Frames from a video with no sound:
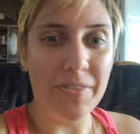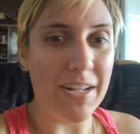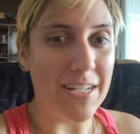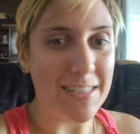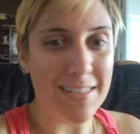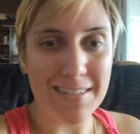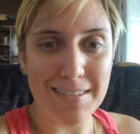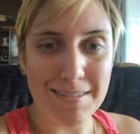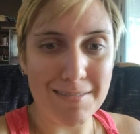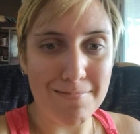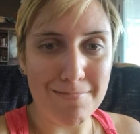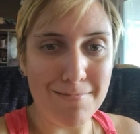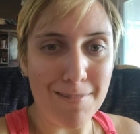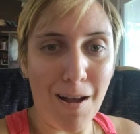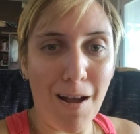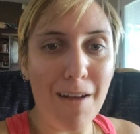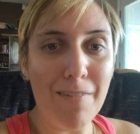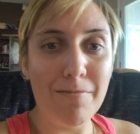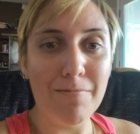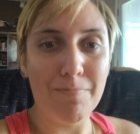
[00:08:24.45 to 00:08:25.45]
That's
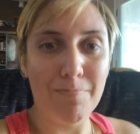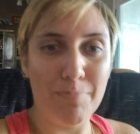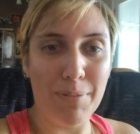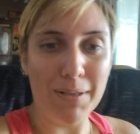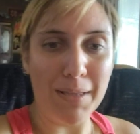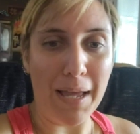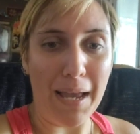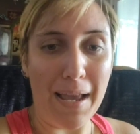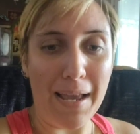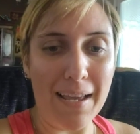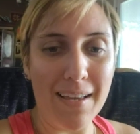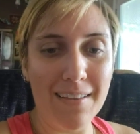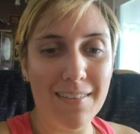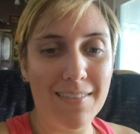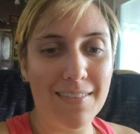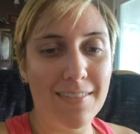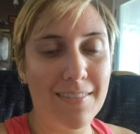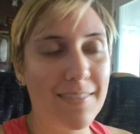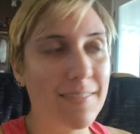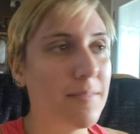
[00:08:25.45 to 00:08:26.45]
not play.
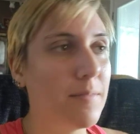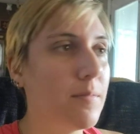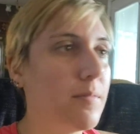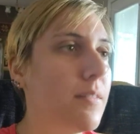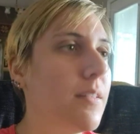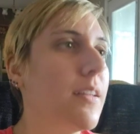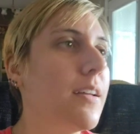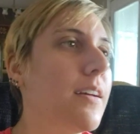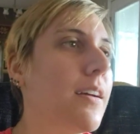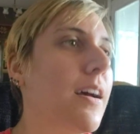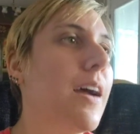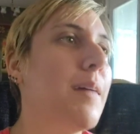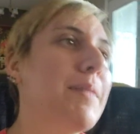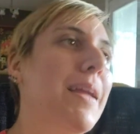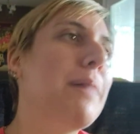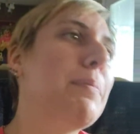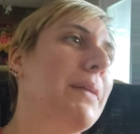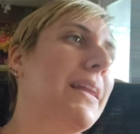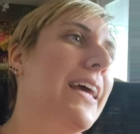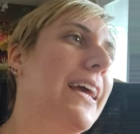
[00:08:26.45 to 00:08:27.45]
I'm
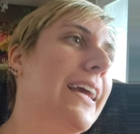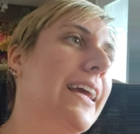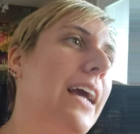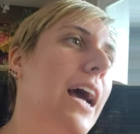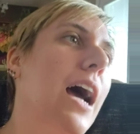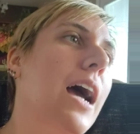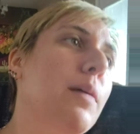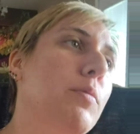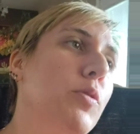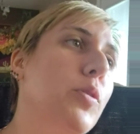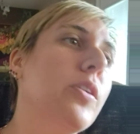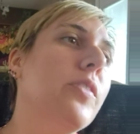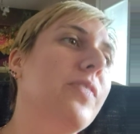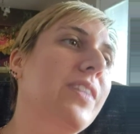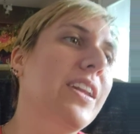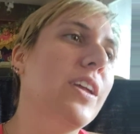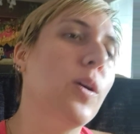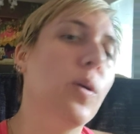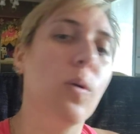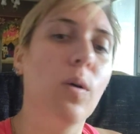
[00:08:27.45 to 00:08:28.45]
not playing. I'm doing a
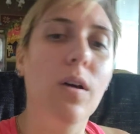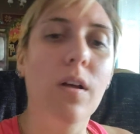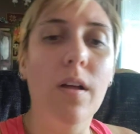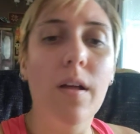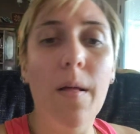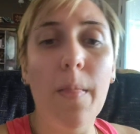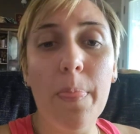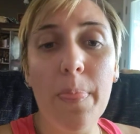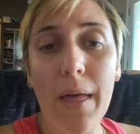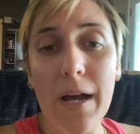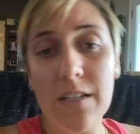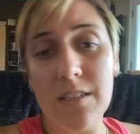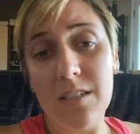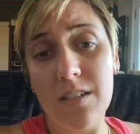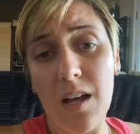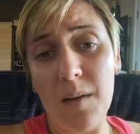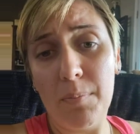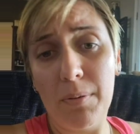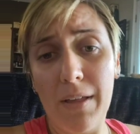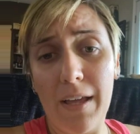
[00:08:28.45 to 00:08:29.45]
video. That's
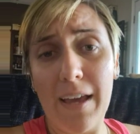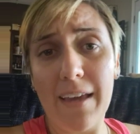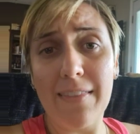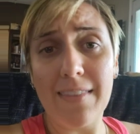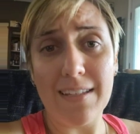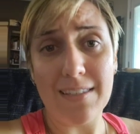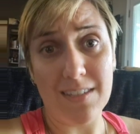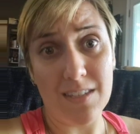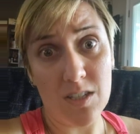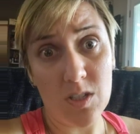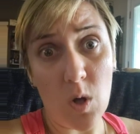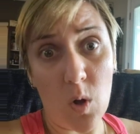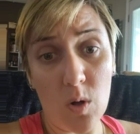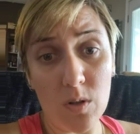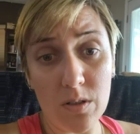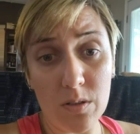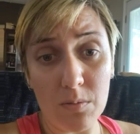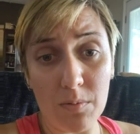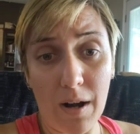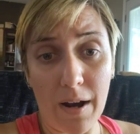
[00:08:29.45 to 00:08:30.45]
not play. That's
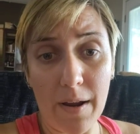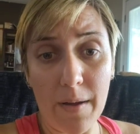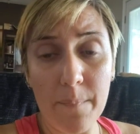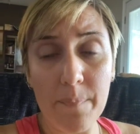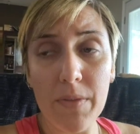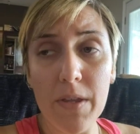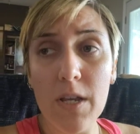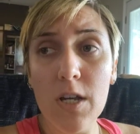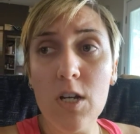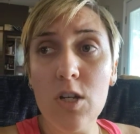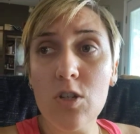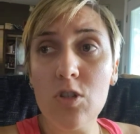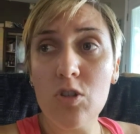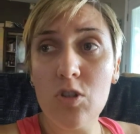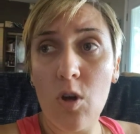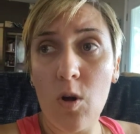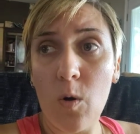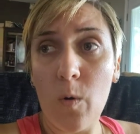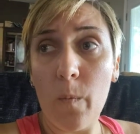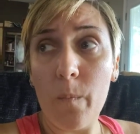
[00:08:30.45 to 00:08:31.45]
assault, right?
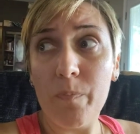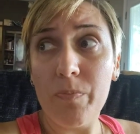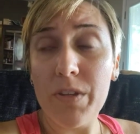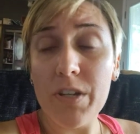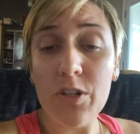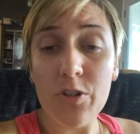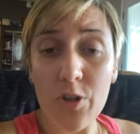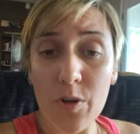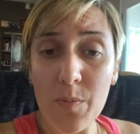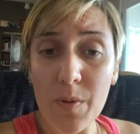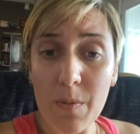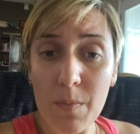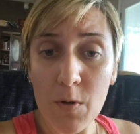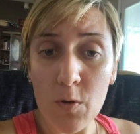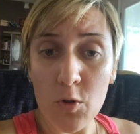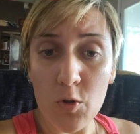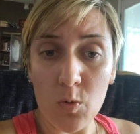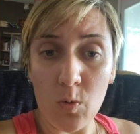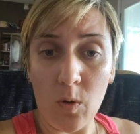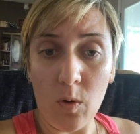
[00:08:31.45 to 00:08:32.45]
So it should be
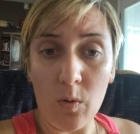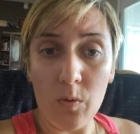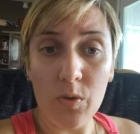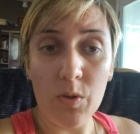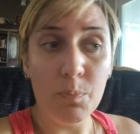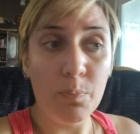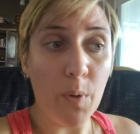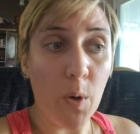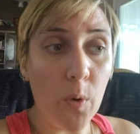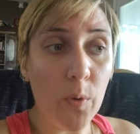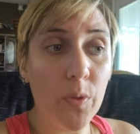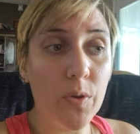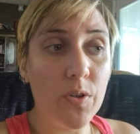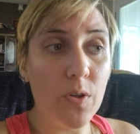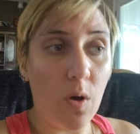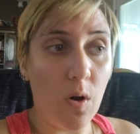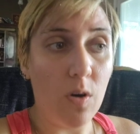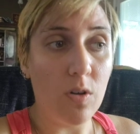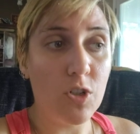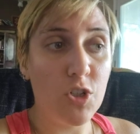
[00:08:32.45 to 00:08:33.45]
mutual. Both
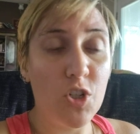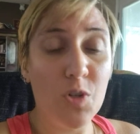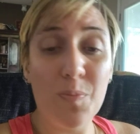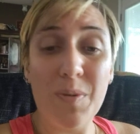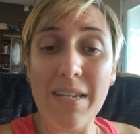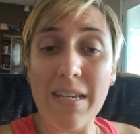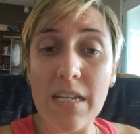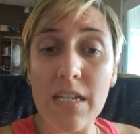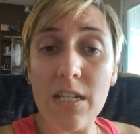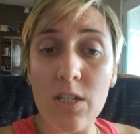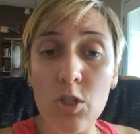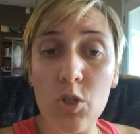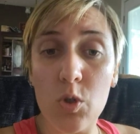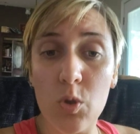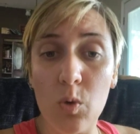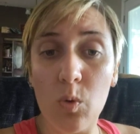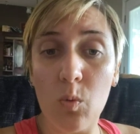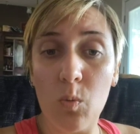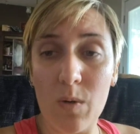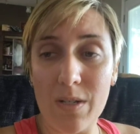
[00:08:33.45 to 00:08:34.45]
dogs should be
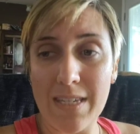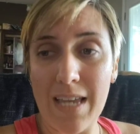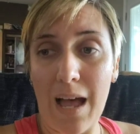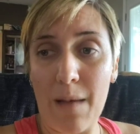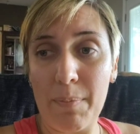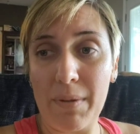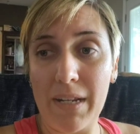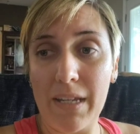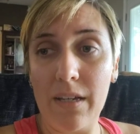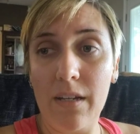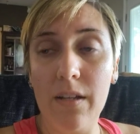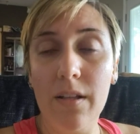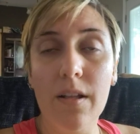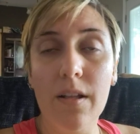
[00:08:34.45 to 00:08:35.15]
into what's happening.